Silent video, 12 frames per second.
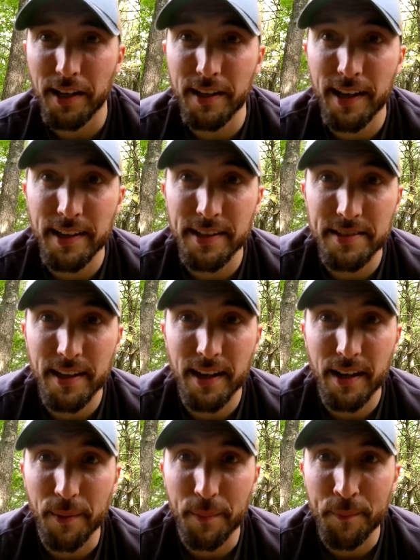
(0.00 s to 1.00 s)
you guys
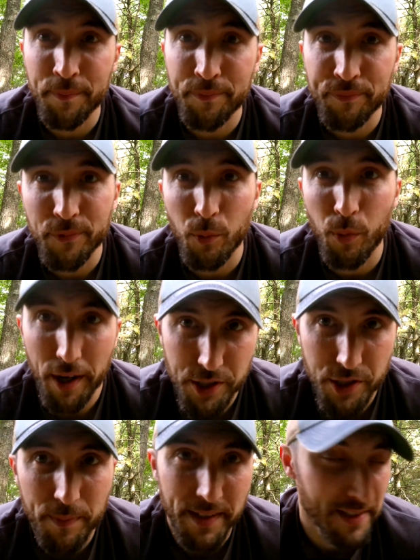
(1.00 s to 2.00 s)

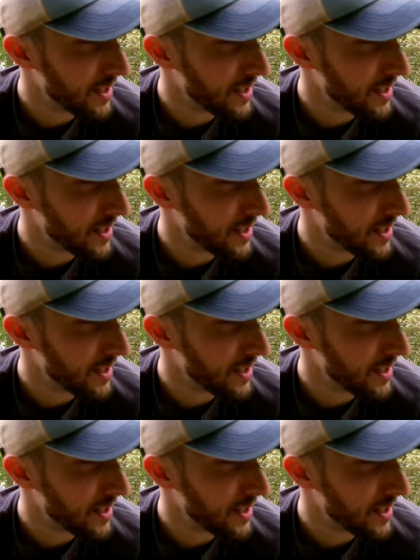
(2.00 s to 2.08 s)
watching my